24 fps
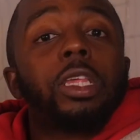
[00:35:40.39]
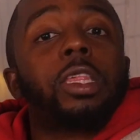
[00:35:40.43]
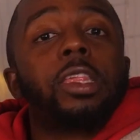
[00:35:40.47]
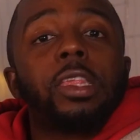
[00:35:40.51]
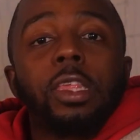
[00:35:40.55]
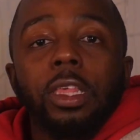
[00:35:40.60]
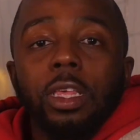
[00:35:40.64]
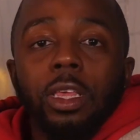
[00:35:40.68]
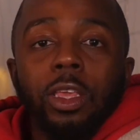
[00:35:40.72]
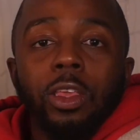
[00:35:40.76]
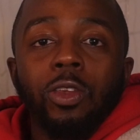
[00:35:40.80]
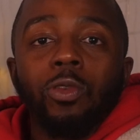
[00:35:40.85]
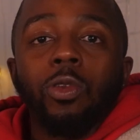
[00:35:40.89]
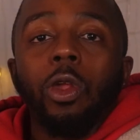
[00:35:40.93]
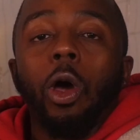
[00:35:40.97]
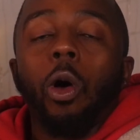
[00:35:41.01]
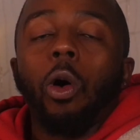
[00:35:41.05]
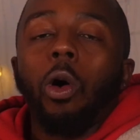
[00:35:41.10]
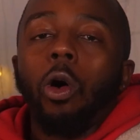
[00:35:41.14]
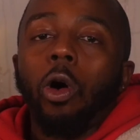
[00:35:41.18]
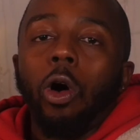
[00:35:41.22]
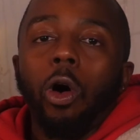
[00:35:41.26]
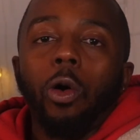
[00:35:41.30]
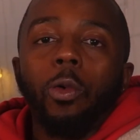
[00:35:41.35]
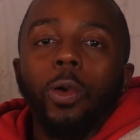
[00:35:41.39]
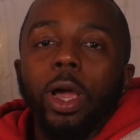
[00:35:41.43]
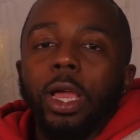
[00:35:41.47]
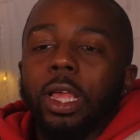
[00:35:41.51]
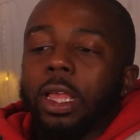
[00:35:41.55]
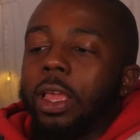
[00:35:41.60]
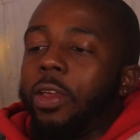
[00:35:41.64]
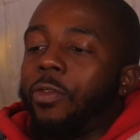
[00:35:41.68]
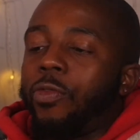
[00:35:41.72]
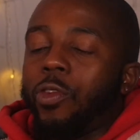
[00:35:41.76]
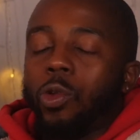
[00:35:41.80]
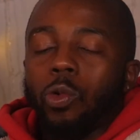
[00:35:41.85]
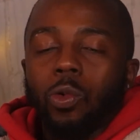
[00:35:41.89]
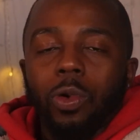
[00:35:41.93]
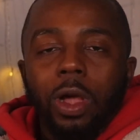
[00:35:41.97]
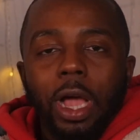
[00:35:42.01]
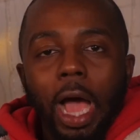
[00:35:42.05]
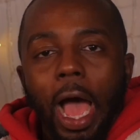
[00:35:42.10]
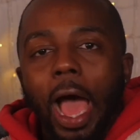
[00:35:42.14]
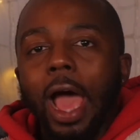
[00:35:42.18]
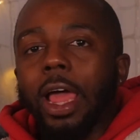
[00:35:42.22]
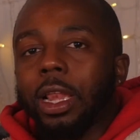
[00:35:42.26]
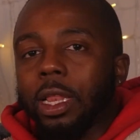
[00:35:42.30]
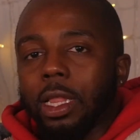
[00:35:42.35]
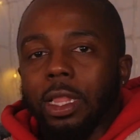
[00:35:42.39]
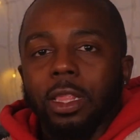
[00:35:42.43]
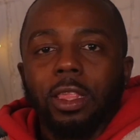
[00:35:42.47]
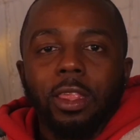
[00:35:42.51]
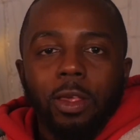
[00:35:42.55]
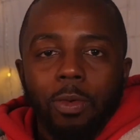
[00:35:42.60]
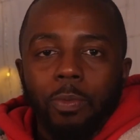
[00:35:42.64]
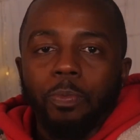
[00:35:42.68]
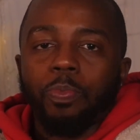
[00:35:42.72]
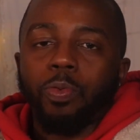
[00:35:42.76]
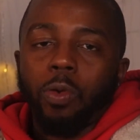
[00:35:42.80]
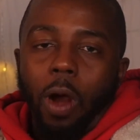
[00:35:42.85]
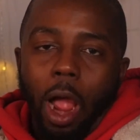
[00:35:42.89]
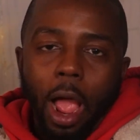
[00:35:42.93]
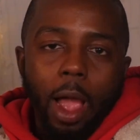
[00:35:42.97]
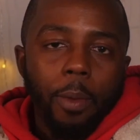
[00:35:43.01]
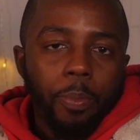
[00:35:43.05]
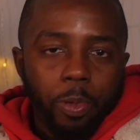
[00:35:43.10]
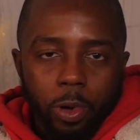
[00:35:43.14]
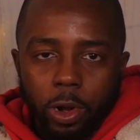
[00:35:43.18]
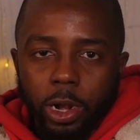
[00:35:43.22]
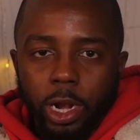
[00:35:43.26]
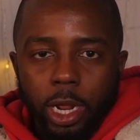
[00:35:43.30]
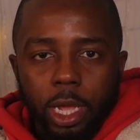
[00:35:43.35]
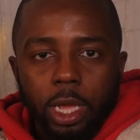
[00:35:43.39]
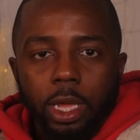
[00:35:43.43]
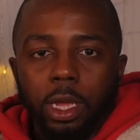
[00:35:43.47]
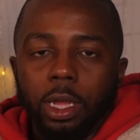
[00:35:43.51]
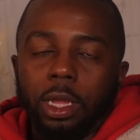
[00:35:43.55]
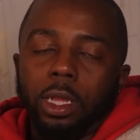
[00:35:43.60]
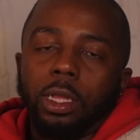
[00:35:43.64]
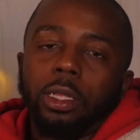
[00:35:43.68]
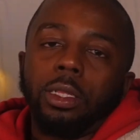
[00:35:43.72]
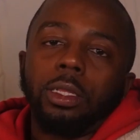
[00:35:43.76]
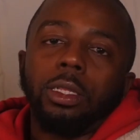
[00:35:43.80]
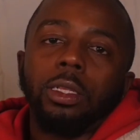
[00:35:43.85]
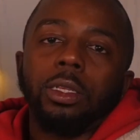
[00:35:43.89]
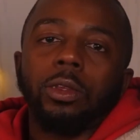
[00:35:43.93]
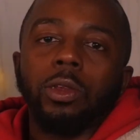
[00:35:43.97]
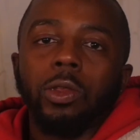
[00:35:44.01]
Just, always, if you got some property,